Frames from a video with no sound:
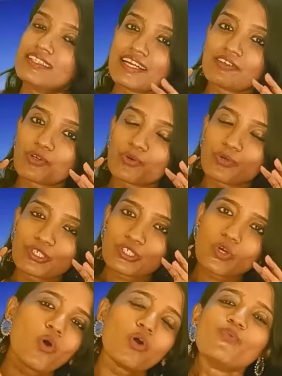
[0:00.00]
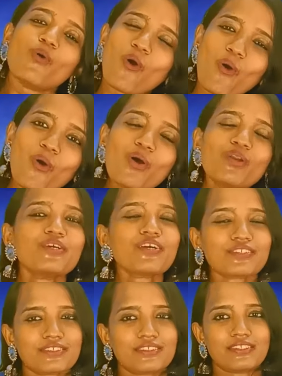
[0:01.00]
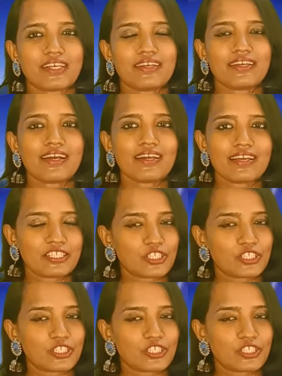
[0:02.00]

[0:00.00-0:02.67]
that could solve all your technical